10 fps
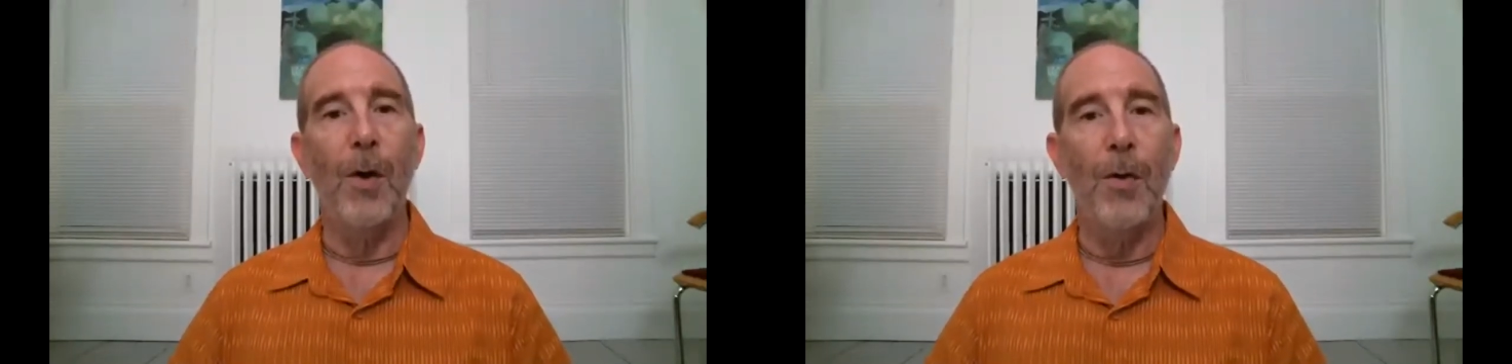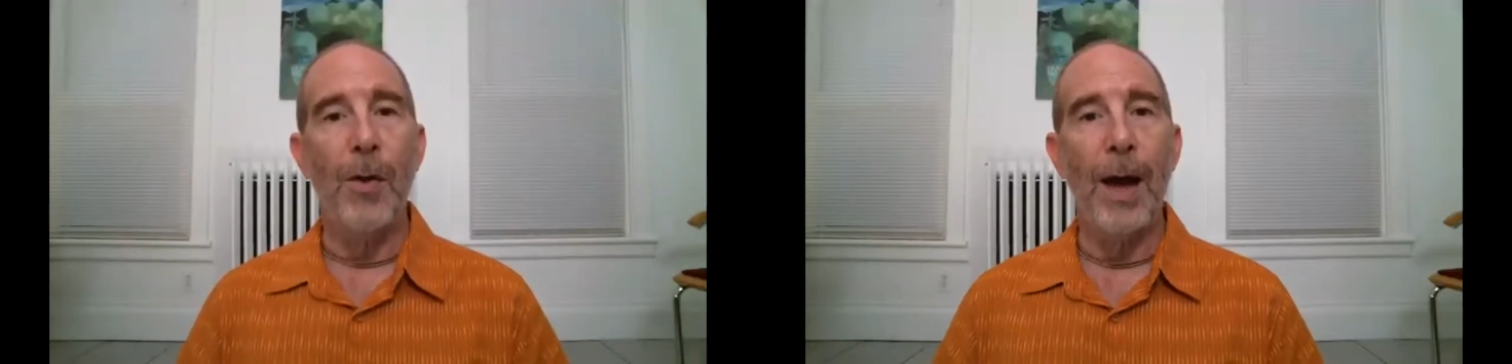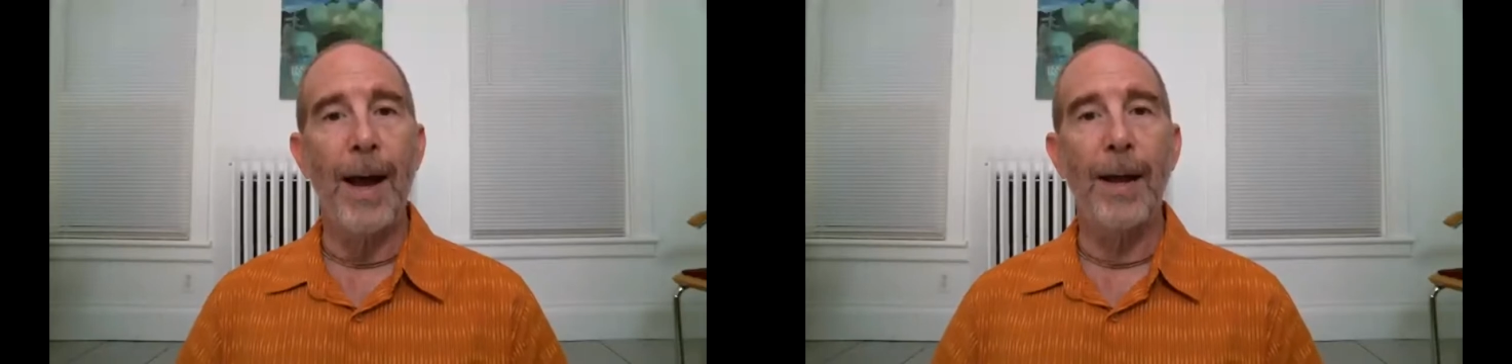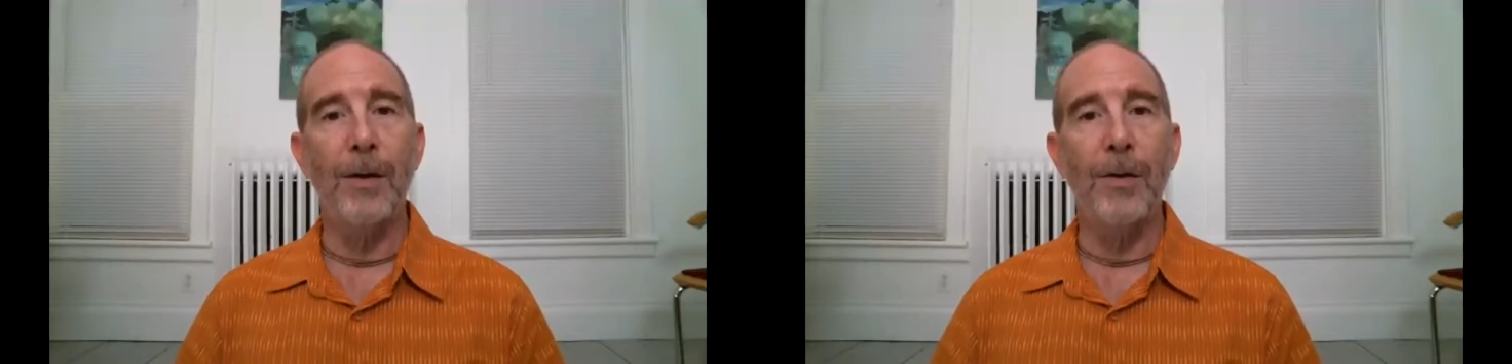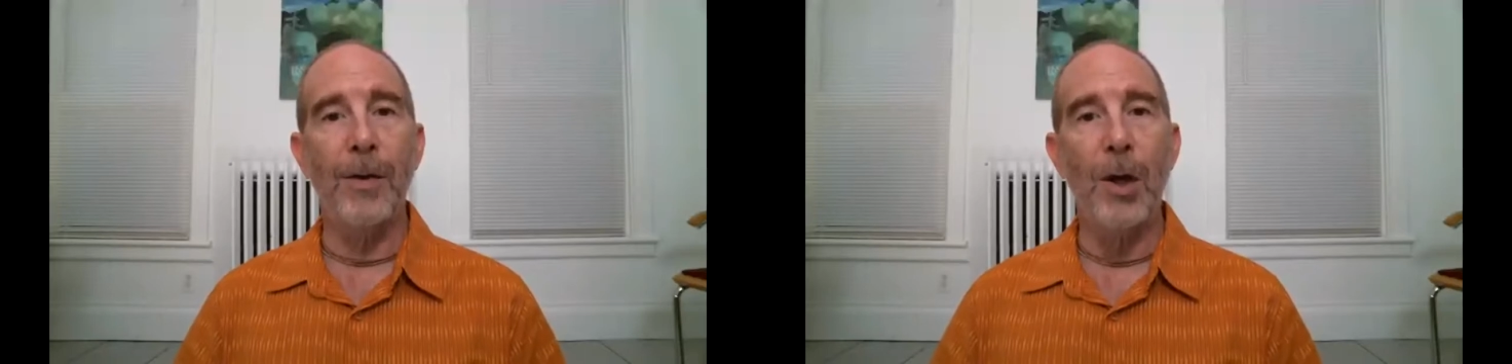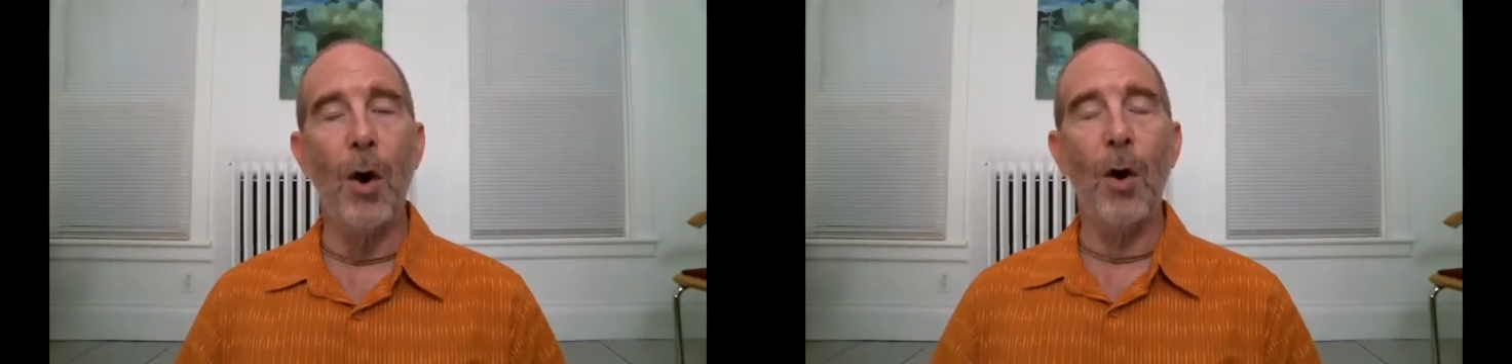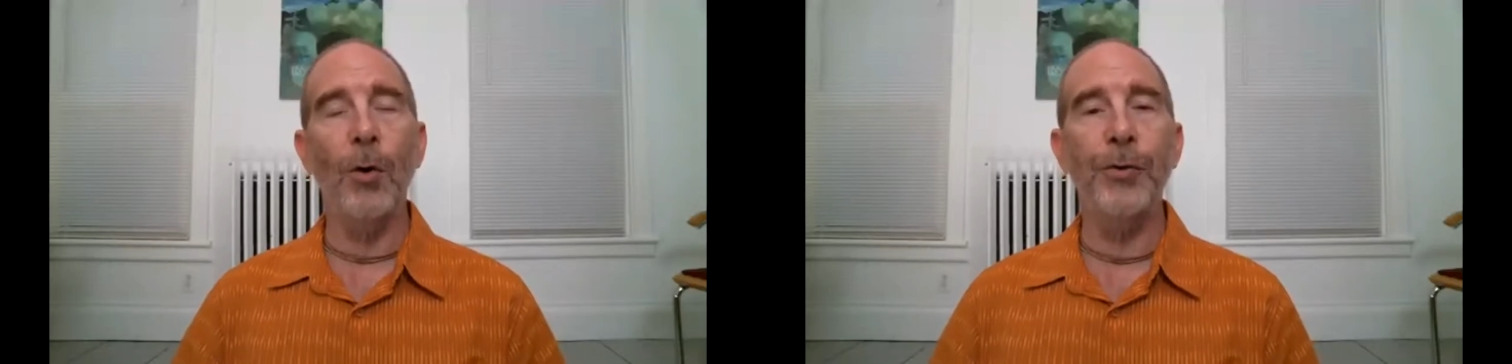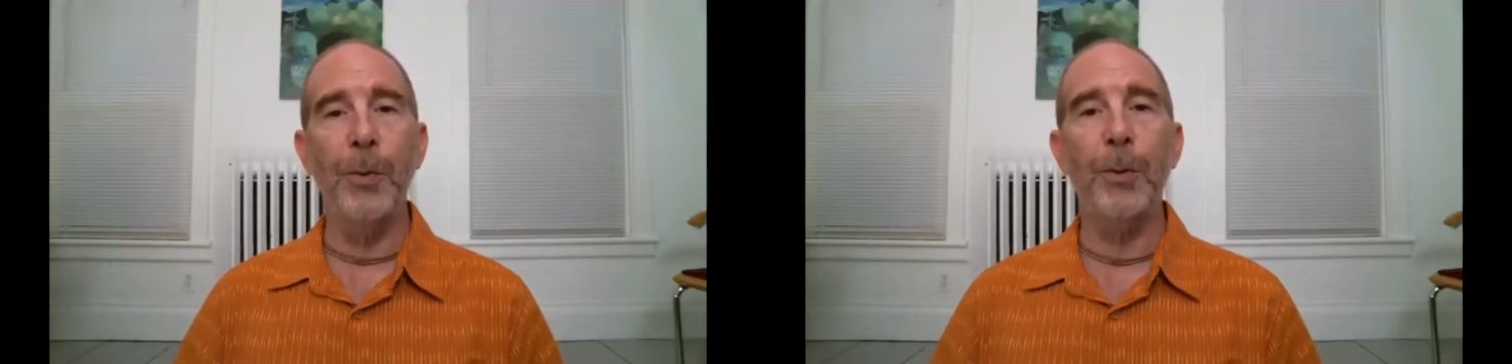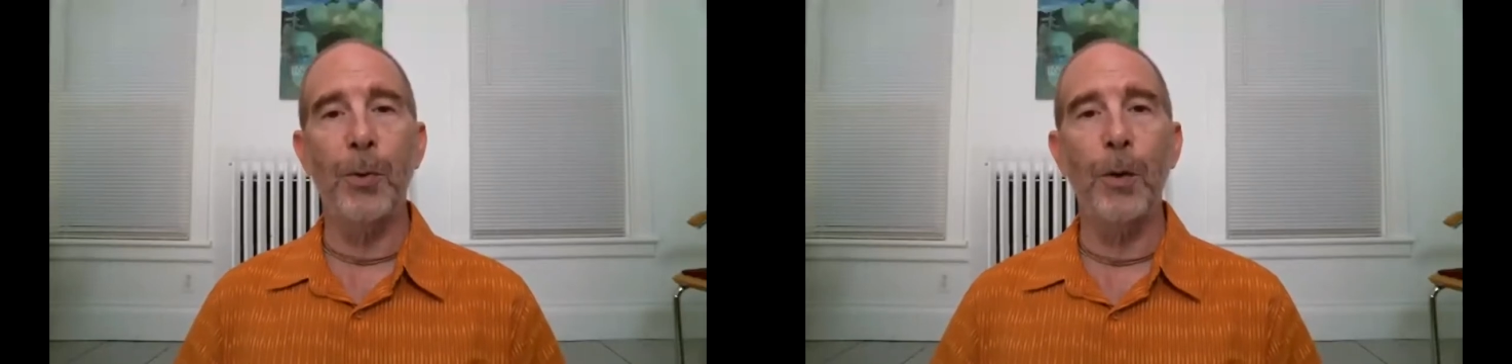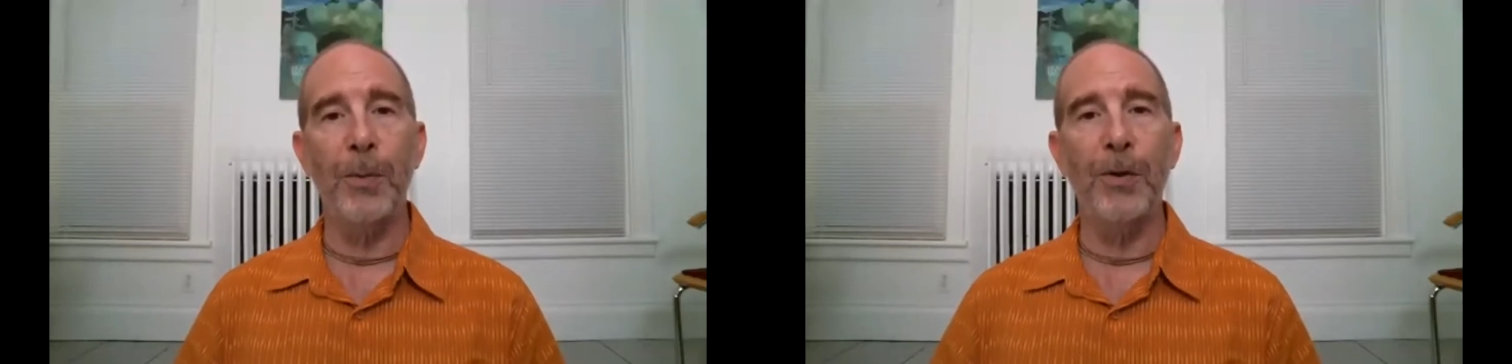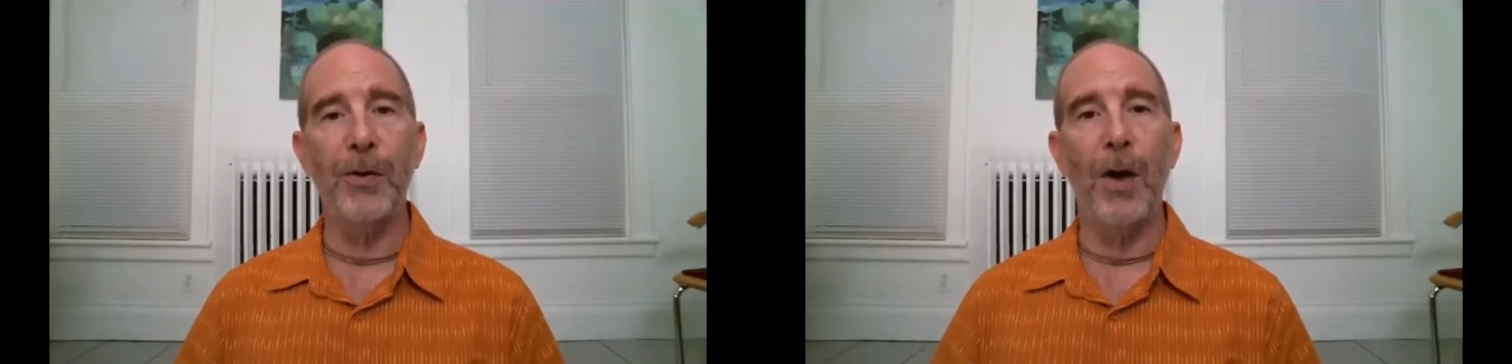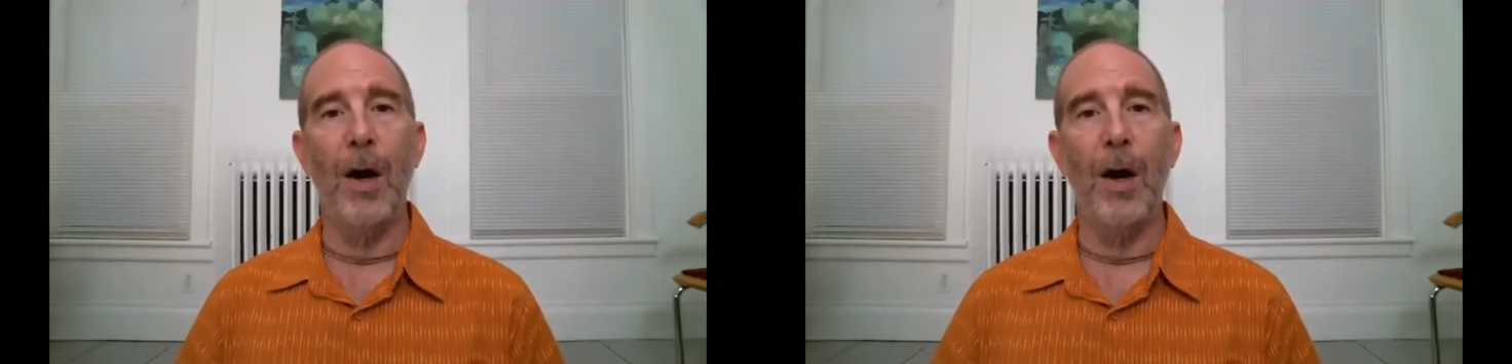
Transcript: that the ultimate purpose